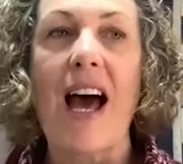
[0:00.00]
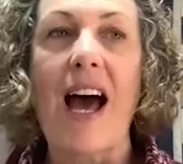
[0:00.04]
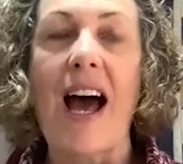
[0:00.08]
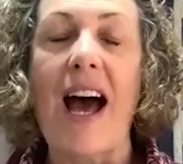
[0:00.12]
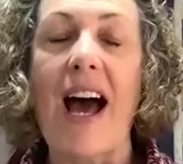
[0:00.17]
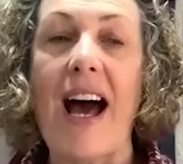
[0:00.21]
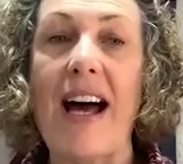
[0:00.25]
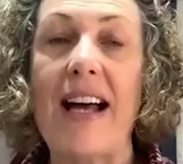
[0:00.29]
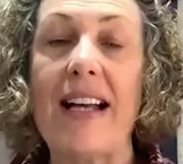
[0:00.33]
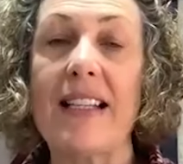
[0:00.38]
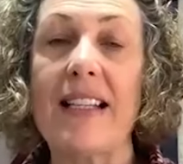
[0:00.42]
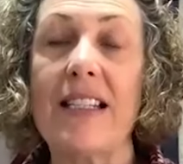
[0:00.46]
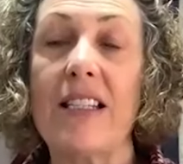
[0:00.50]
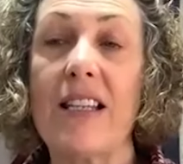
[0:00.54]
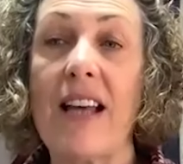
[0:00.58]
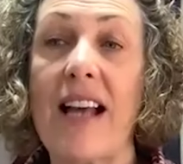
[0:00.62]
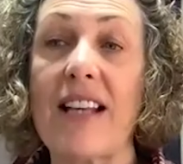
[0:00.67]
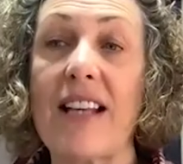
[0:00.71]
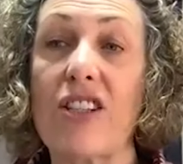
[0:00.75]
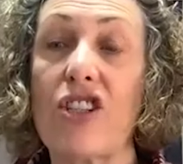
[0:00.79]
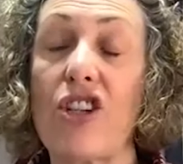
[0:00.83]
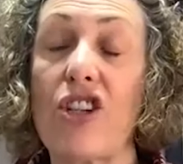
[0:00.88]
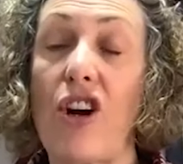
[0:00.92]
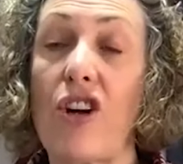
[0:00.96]
And I
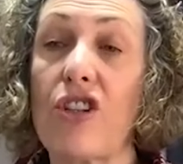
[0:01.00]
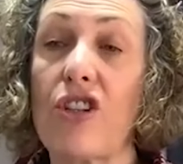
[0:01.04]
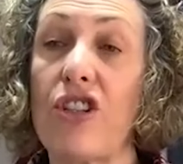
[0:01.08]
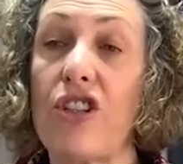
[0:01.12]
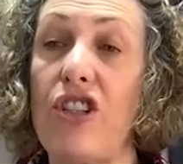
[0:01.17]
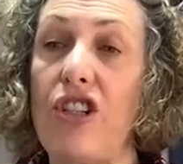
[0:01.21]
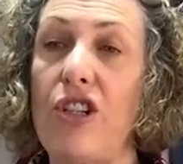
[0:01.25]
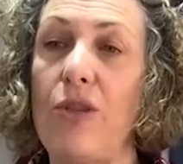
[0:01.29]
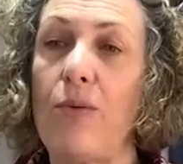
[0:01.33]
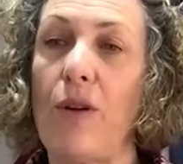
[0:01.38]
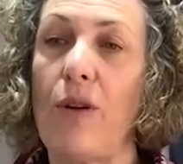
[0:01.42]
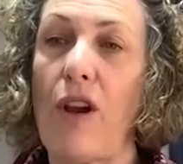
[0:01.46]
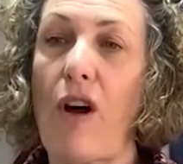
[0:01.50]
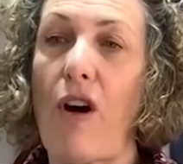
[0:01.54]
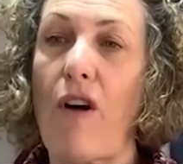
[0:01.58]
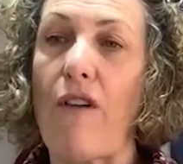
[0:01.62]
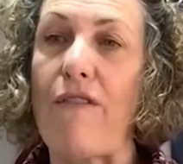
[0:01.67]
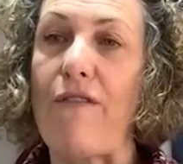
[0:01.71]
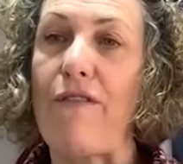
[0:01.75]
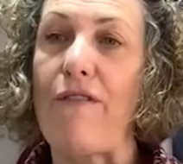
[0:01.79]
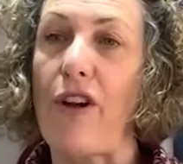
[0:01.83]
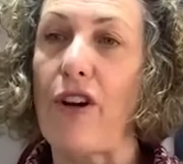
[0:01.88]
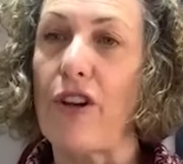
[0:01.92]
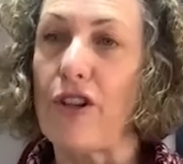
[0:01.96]
started to do a lot of
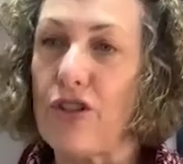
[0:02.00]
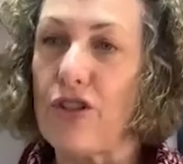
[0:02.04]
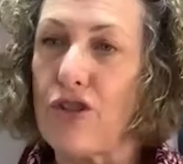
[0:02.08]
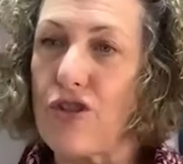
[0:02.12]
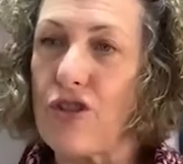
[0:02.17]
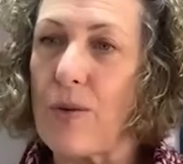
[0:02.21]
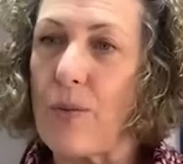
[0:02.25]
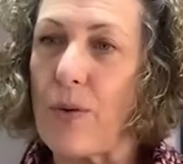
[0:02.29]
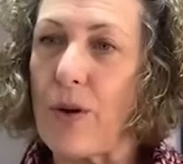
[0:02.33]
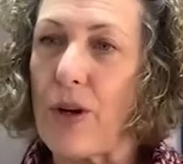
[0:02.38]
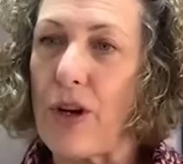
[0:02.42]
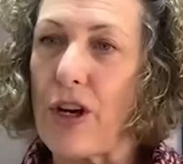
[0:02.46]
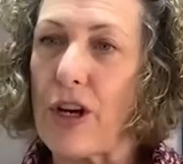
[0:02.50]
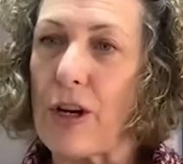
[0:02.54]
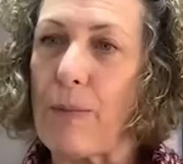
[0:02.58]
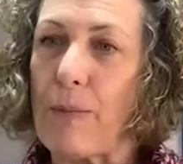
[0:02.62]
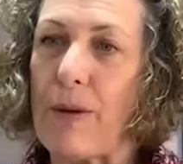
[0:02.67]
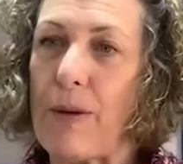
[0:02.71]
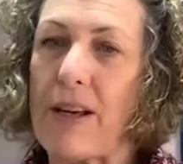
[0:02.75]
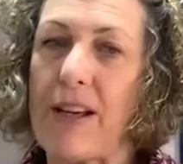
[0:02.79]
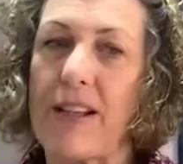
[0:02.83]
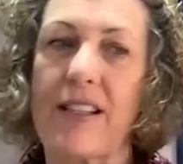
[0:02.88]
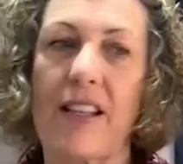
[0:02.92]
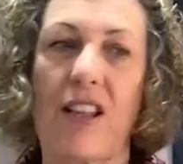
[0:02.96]
voluntary work
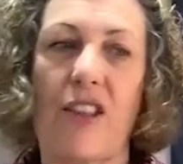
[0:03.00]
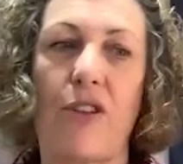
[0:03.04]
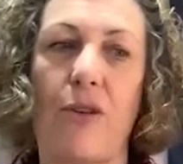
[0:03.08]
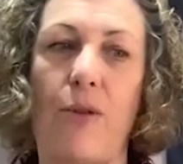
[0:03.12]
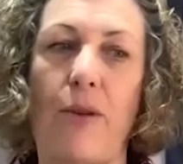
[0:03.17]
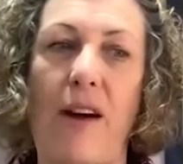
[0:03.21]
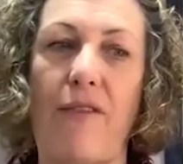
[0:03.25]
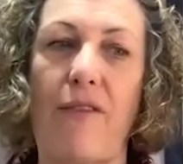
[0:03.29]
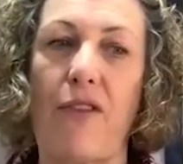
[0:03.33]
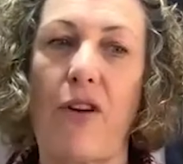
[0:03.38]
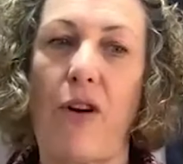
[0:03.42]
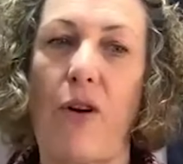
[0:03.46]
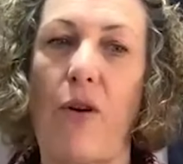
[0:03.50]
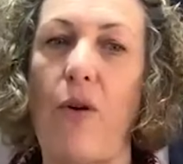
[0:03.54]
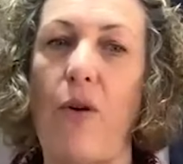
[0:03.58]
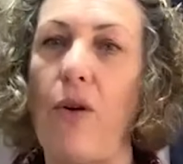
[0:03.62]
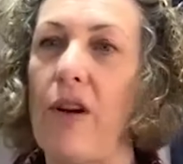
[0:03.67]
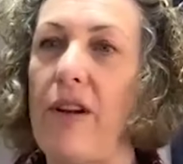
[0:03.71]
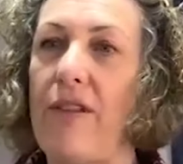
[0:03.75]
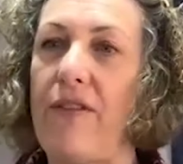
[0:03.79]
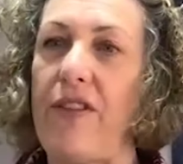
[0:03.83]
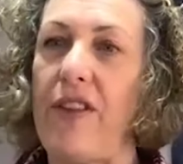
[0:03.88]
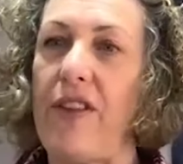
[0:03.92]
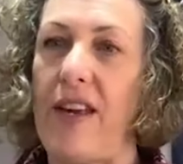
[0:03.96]
because I thought, I've got
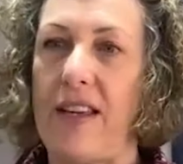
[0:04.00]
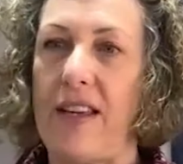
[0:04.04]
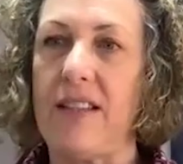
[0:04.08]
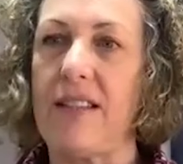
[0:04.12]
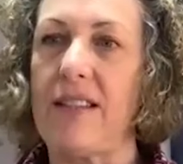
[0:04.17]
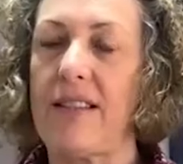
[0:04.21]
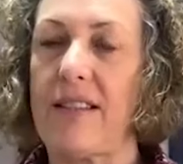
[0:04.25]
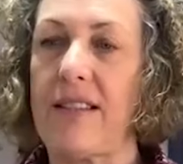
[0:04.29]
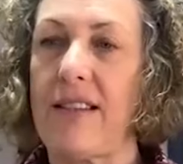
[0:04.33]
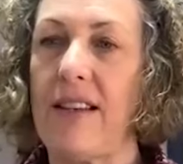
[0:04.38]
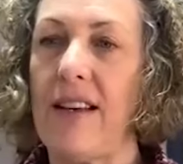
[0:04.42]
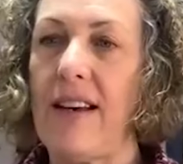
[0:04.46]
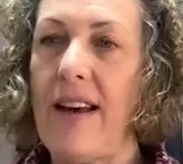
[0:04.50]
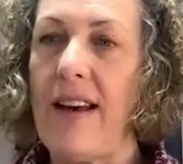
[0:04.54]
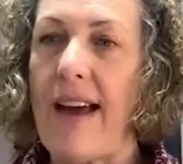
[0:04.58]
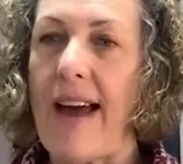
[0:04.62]
all of this